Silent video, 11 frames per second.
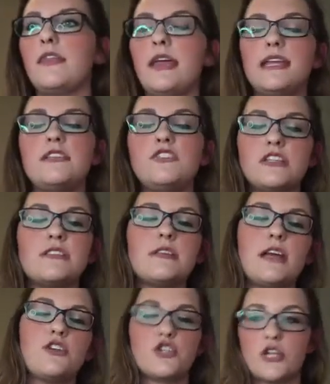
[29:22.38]
It's just
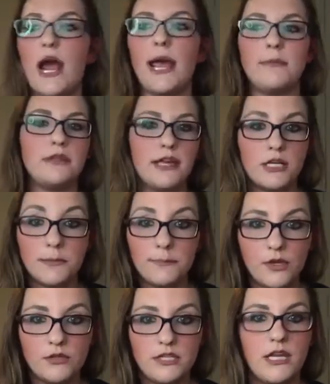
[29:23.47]
a tribe that you're
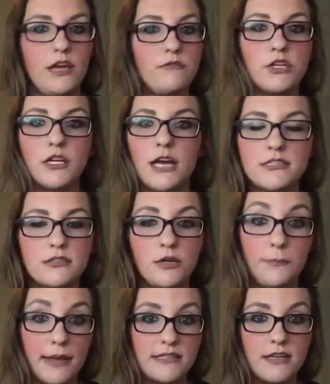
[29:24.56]
building of your
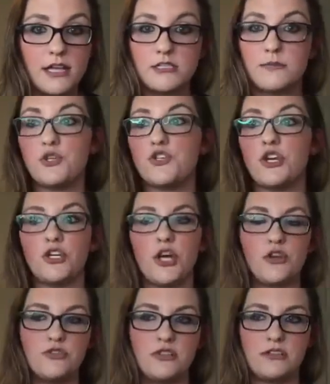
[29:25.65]
best customers and your
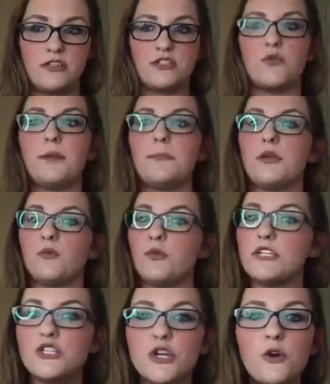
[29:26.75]
hostesses. You want to be
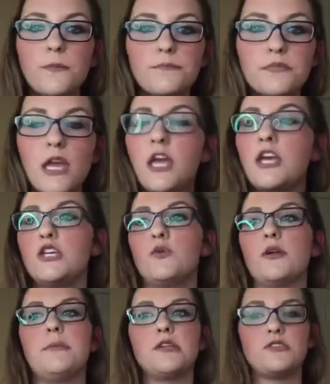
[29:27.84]
original, you
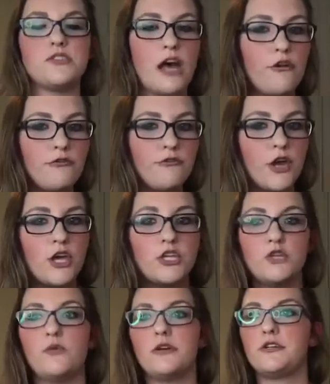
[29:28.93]
want to be yourself,
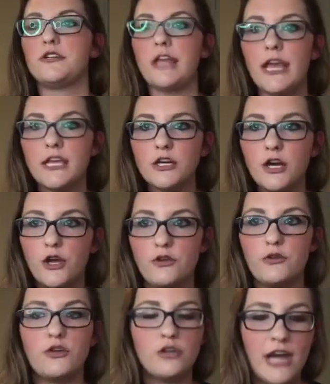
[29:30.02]
you want to create your
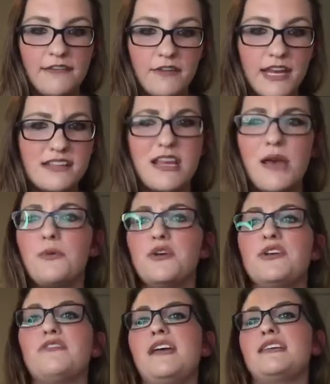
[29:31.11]
own graphics, put
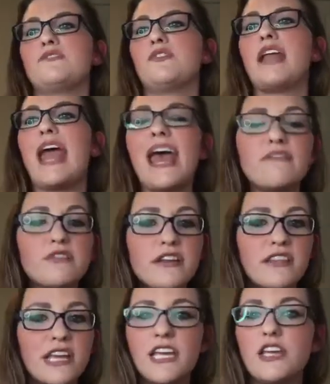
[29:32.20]
your face on
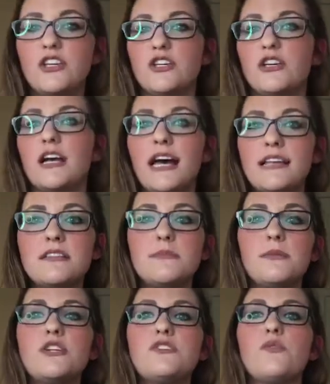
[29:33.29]
everything. Your
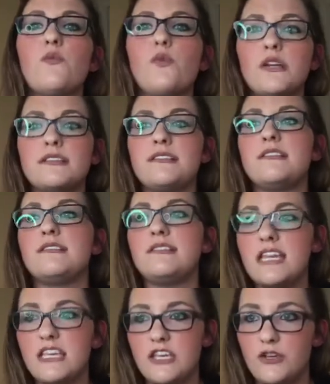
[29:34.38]
customers want to
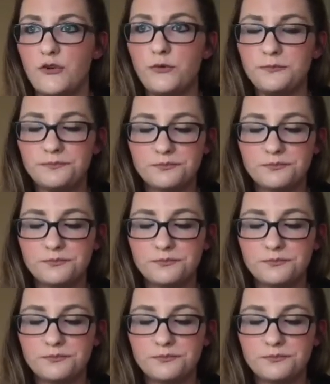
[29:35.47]
see you,